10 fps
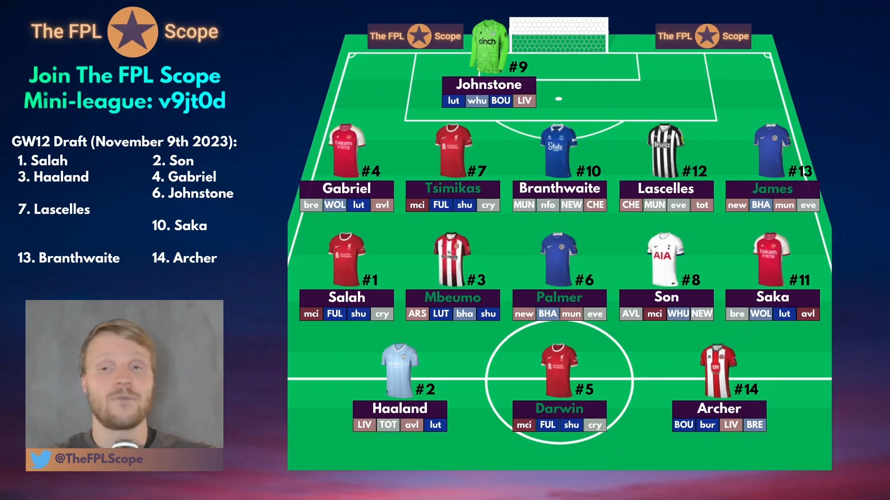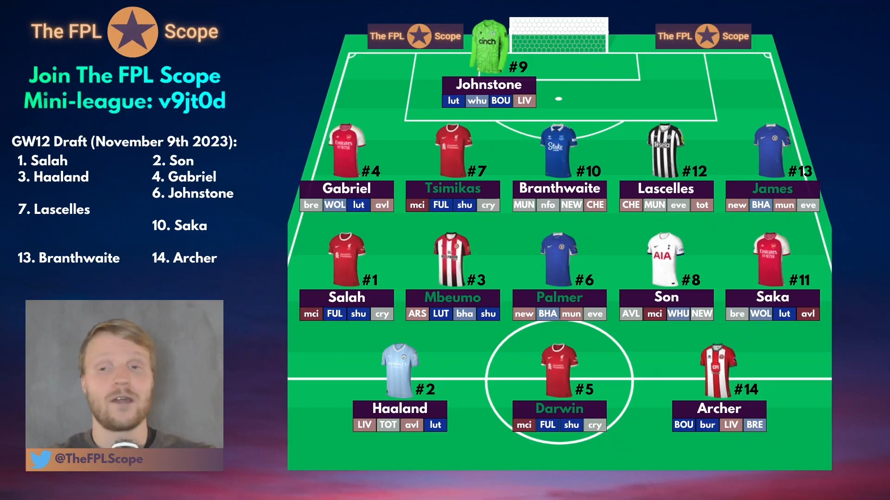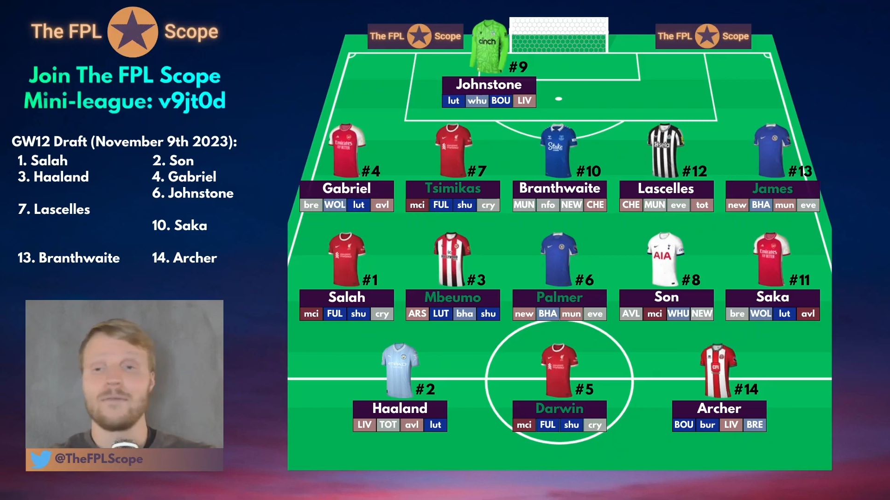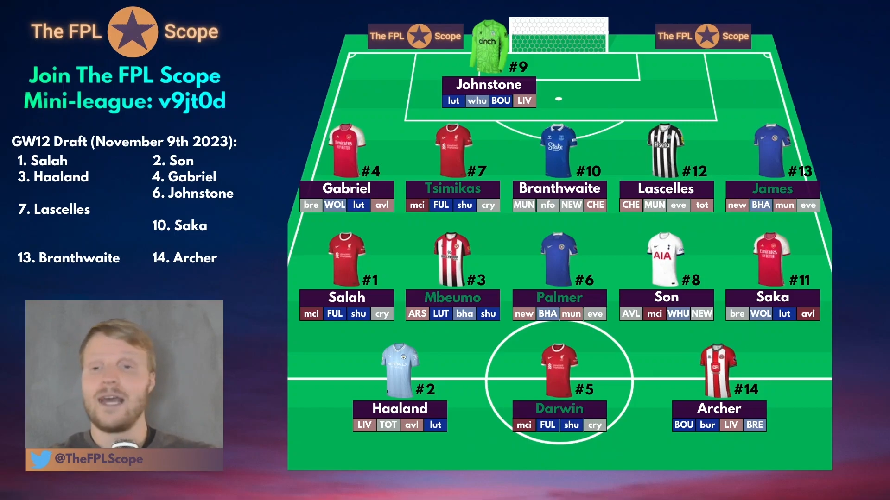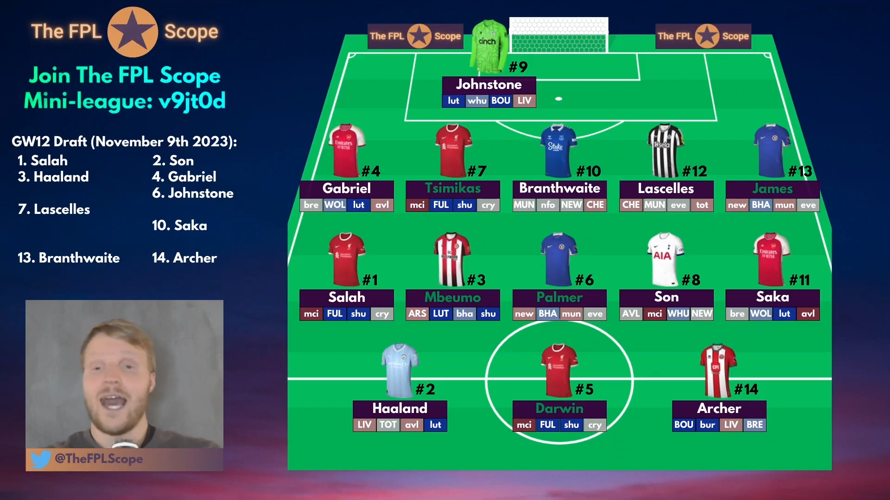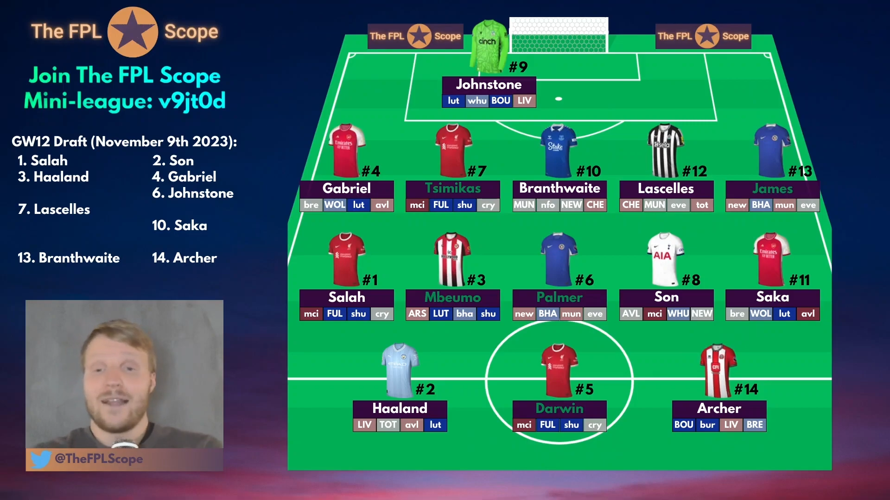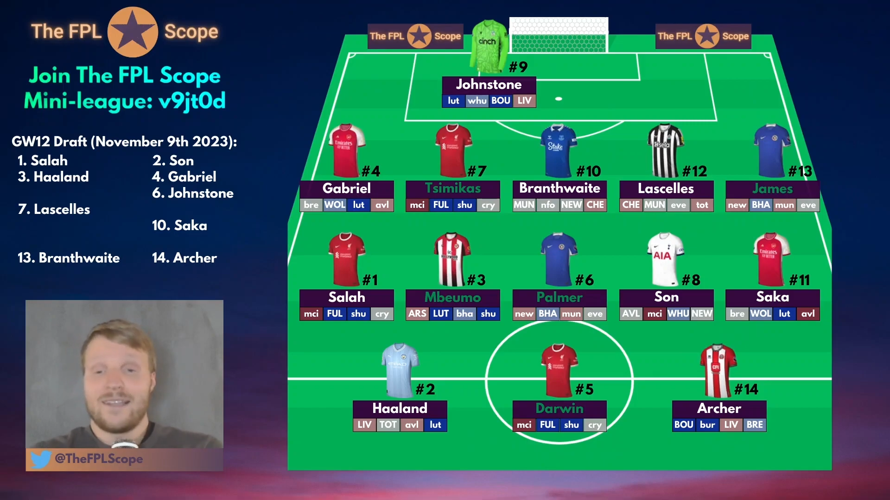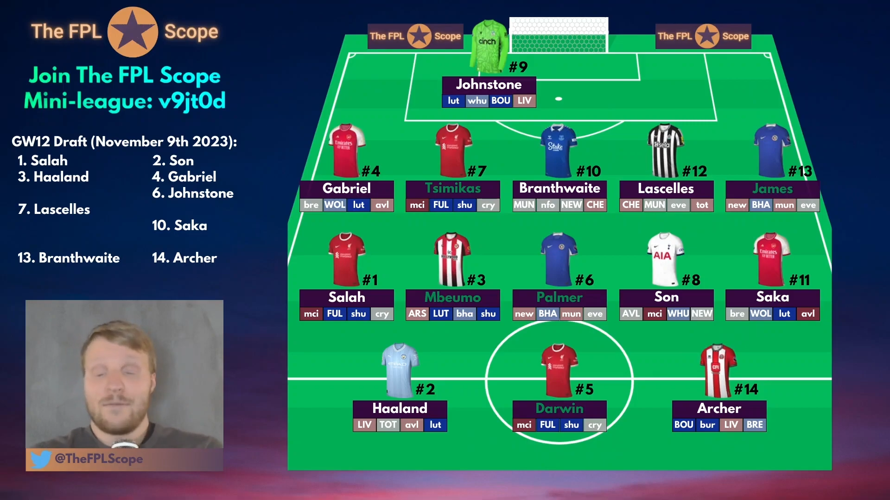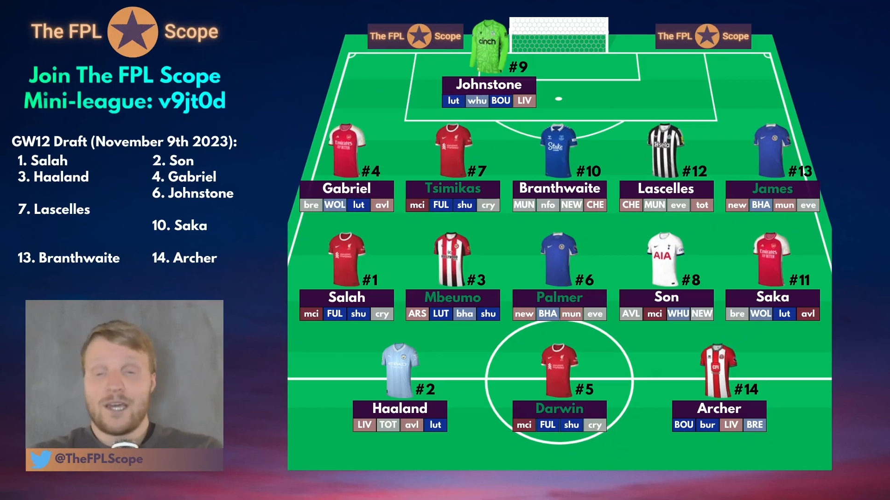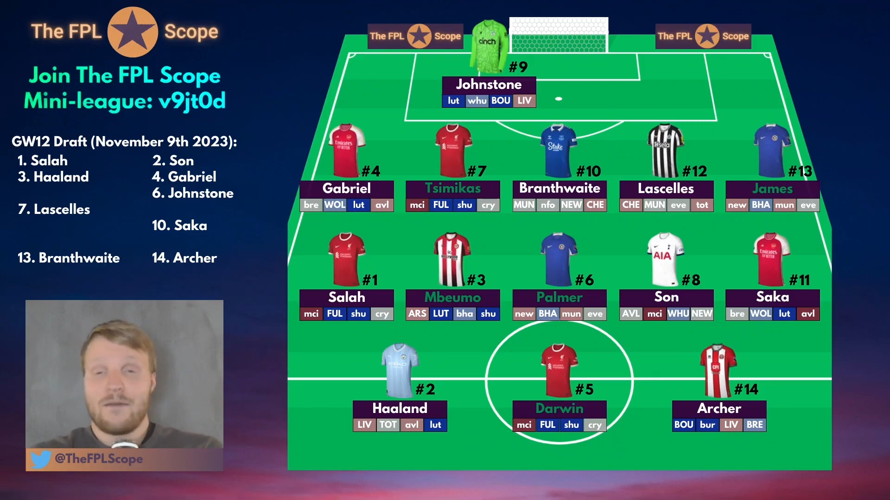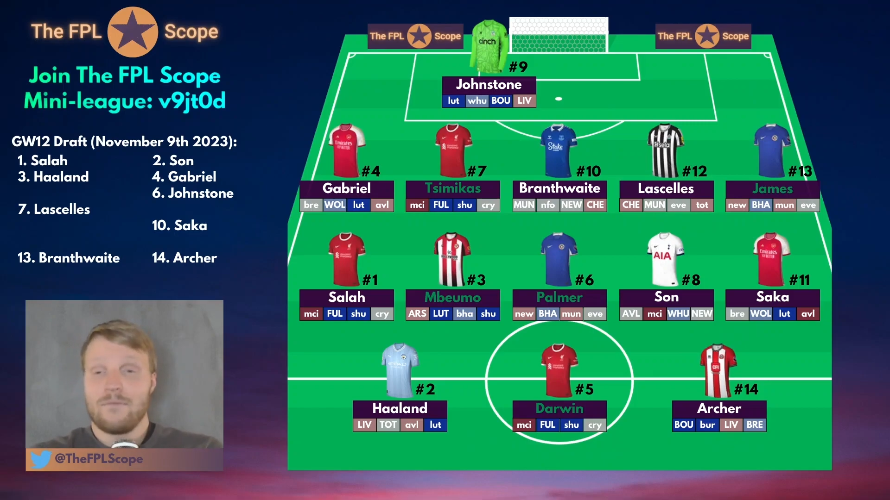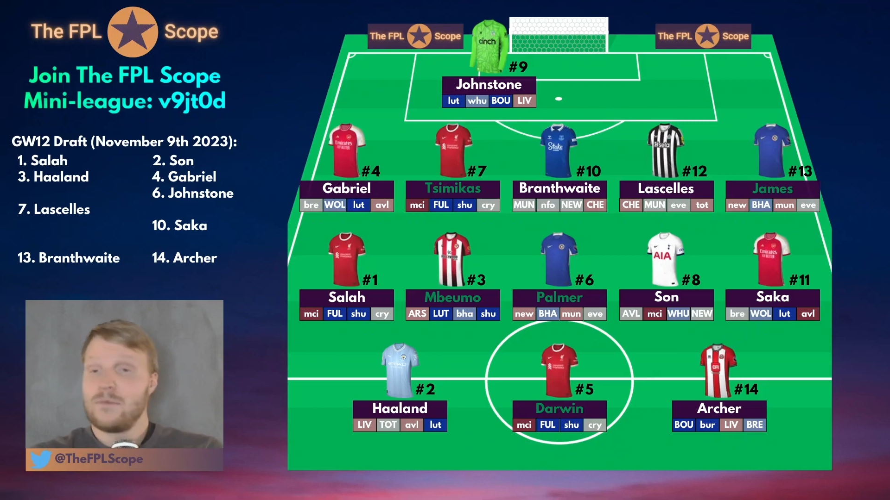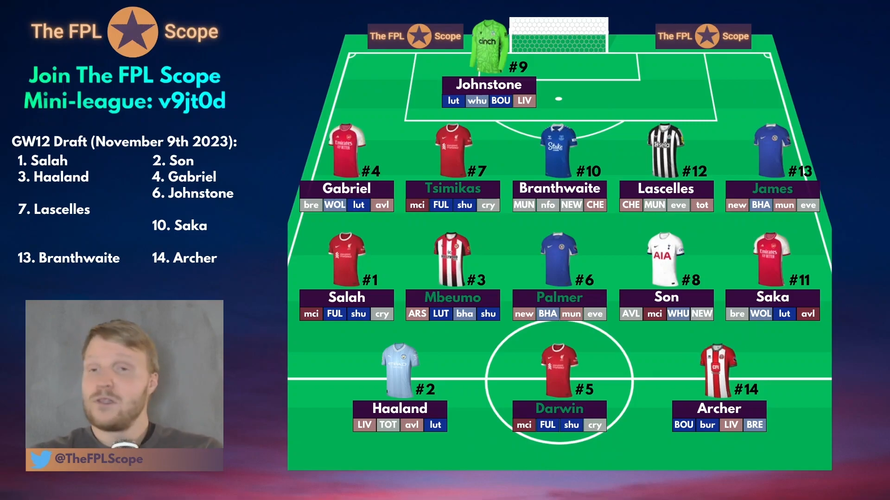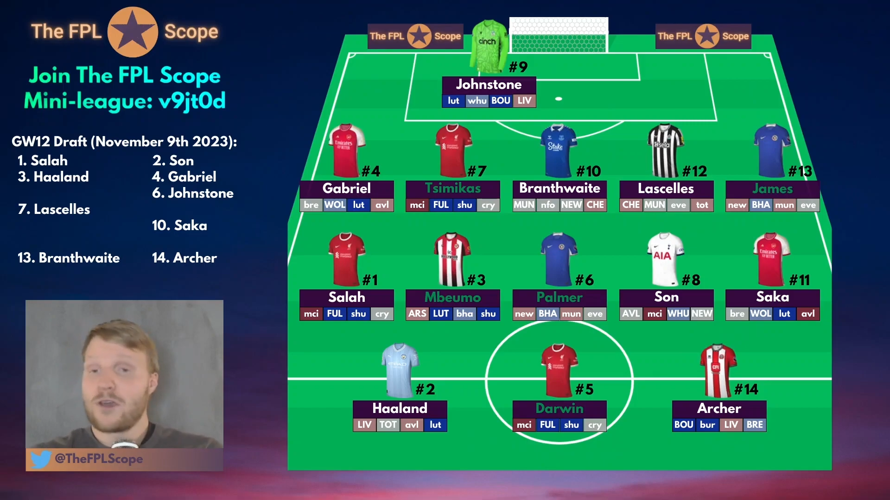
but at the same time,